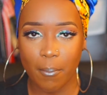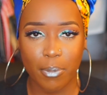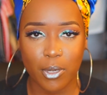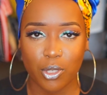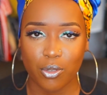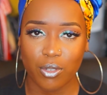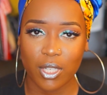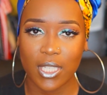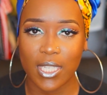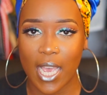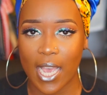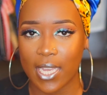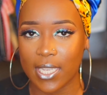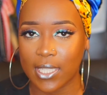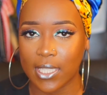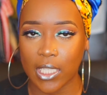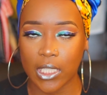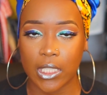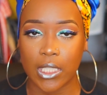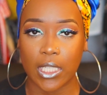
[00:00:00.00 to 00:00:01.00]
Patrice
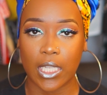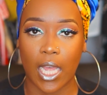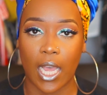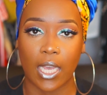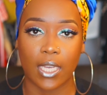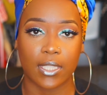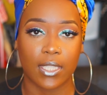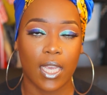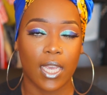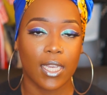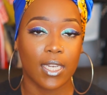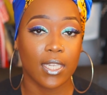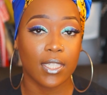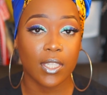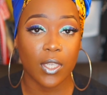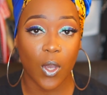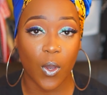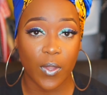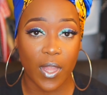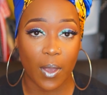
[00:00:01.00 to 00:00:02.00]
has 60 locks. It
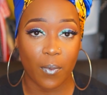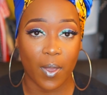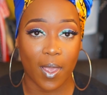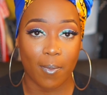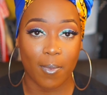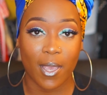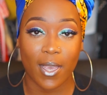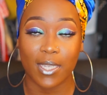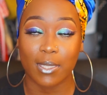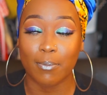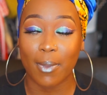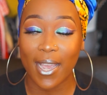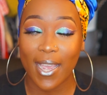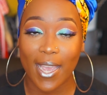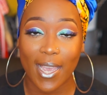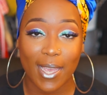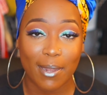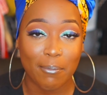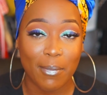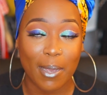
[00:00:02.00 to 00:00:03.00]
doesn't go that way, because my
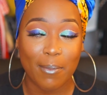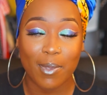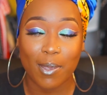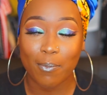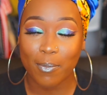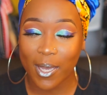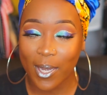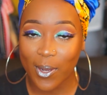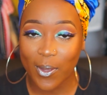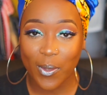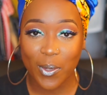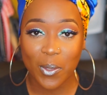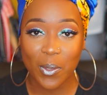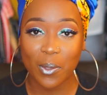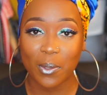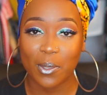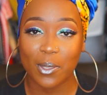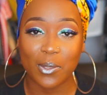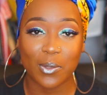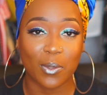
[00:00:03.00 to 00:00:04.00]
head might be bigger than
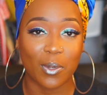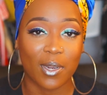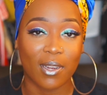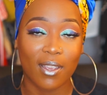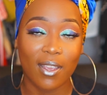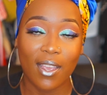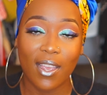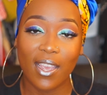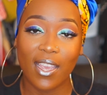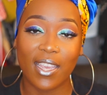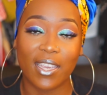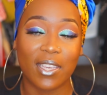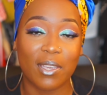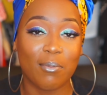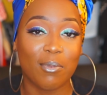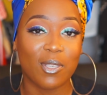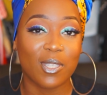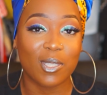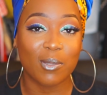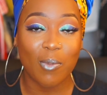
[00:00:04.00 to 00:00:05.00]
yours, or it
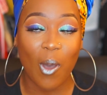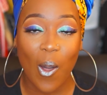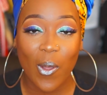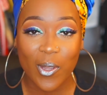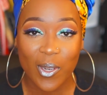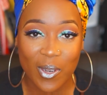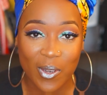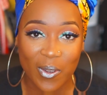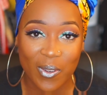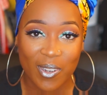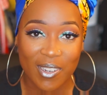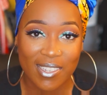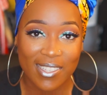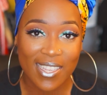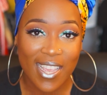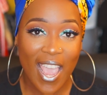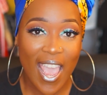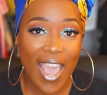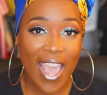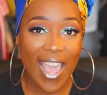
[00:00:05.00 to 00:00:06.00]
could be smaller than
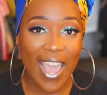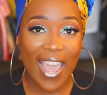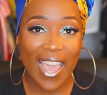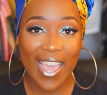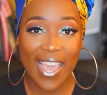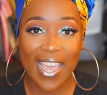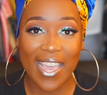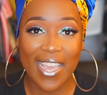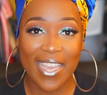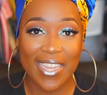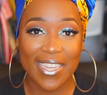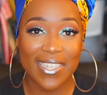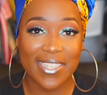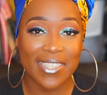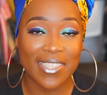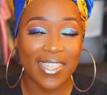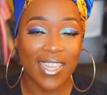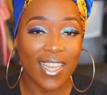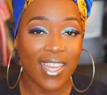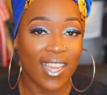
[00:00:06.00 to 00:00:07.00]
yours.
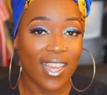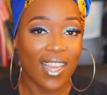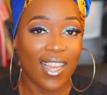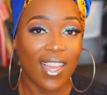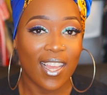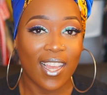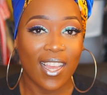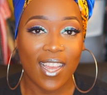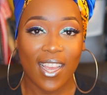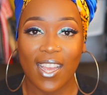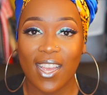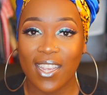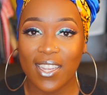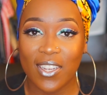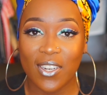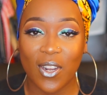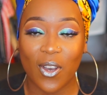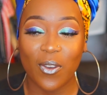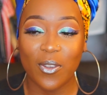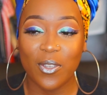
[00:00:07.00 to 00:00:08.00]
And
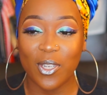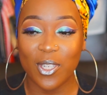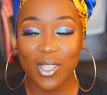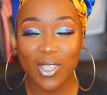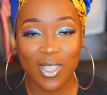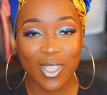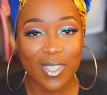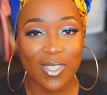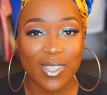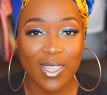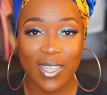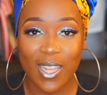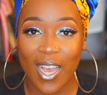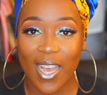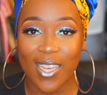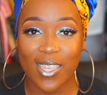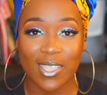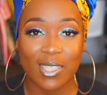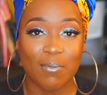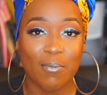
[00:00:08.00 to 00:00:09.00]
you know, your 60
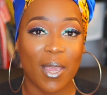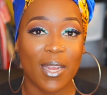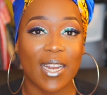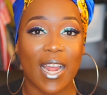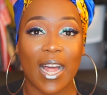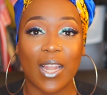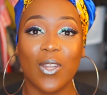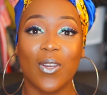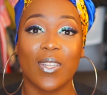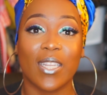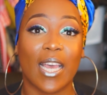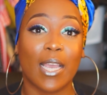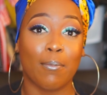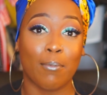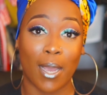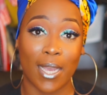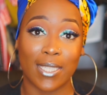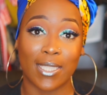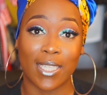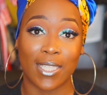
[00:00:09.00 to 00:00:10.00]
locks may not look like
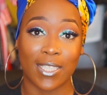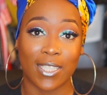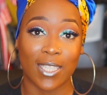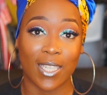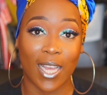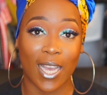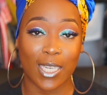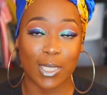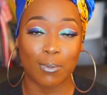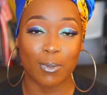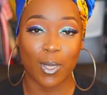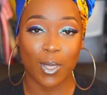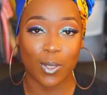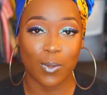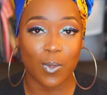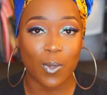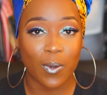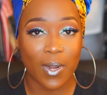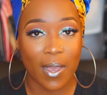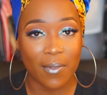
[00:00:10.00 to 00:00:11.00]
my 60 locks
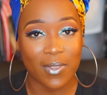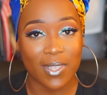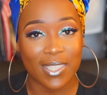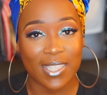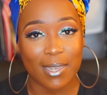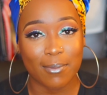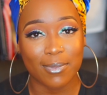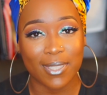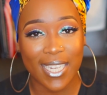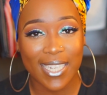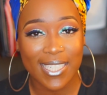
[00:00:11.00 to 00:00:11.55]
because we don't have the same